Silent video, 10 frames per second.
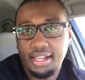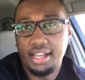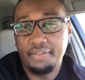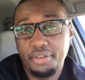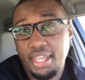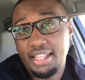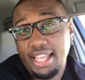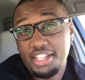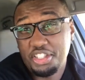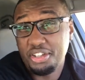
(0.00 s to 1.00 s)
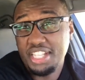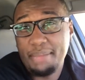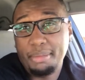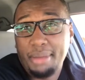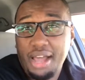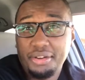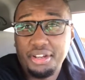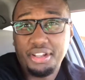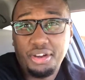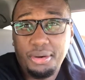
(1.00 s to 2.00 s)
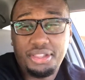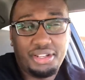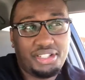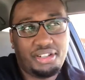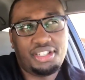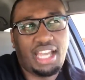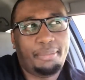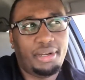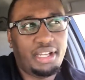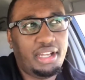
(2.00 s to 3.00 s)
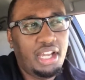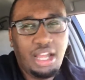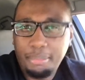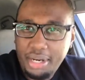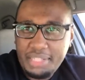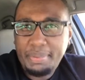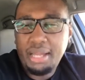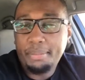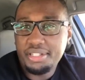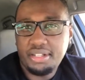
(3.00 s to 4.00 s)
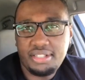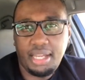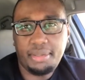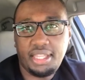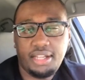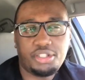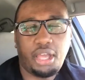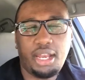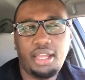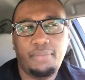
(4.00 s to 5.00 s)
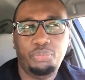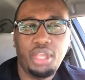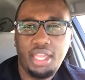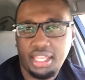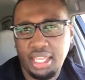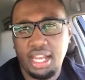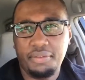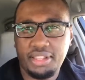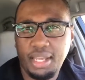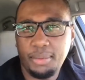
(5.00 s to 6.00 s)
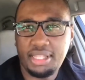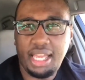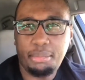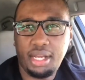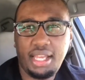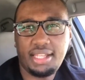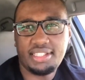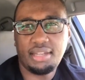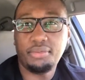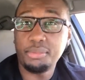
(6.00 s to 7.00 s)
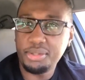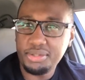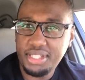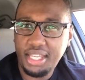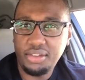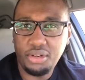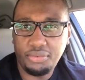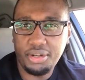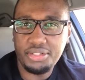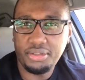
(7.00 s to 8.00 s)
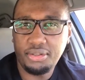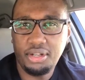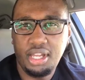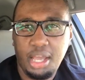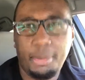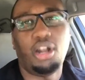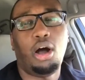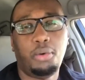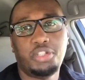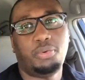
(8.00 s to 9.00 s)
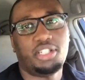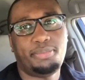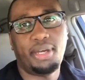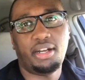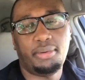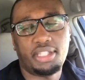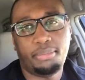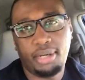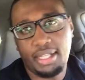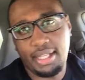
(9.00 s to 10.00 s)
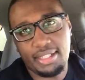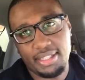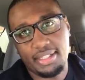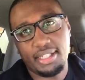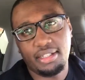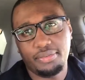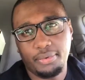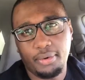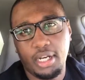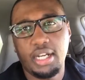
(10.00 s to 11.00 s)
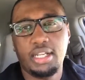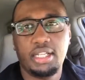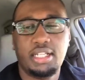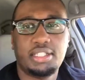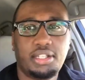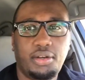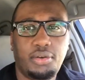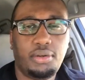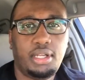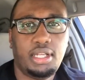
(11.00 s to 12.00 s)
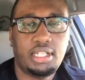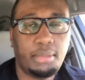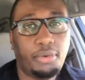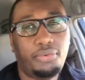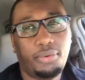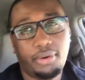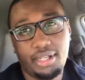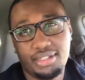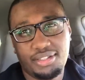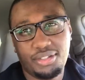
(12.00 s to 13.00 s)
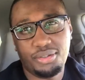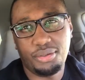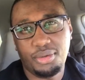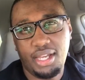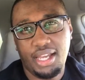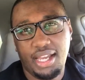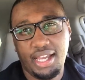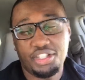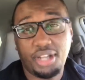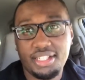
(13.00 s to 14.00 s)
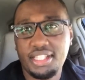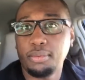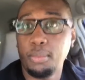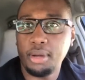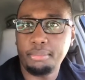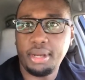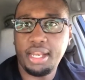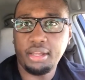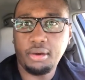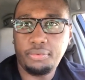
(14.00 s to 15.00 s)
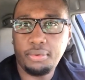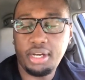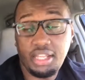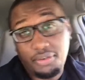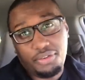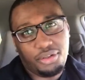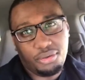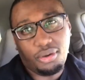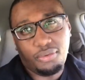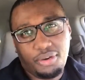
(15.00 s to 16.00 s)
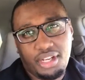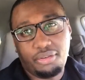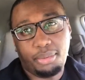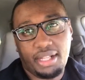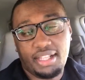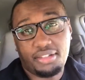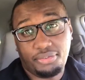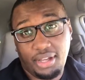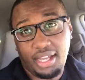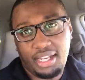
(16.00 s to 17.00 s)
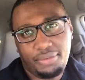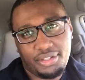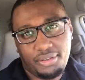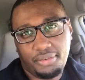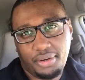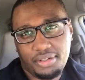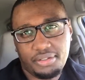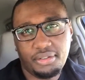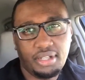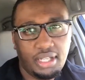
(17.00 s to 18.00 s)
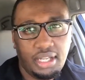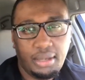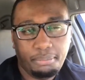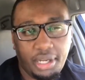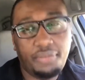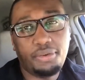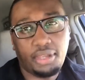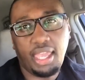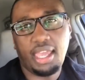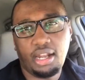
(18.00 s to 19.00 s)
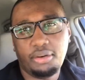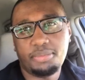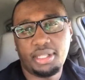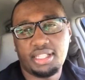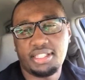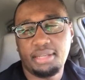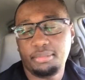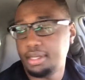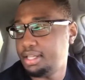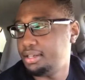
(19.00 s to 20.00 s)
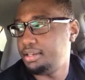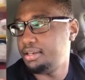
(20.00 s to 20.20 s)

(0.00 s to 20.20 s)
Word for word: Uh, if you get like a certain type of bottle you're gonna go with, or a certain type of breast pump, or certain type of thing, try to get everything with that brand because some of them do say universal, but it always works better with the brand that it's intended for. So number four is to uh, try to stick with one brand and go for it. Even if you do go for a different brand, that's fine if it's universal. But if you can, always pick the same brand.